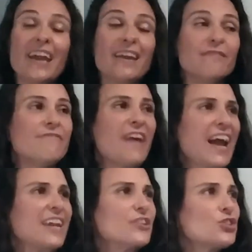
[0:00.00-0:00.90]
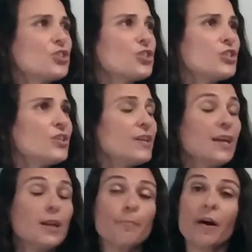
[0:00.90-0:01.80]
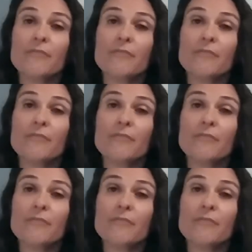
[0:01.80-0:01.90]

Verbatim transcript: and vanished in a puff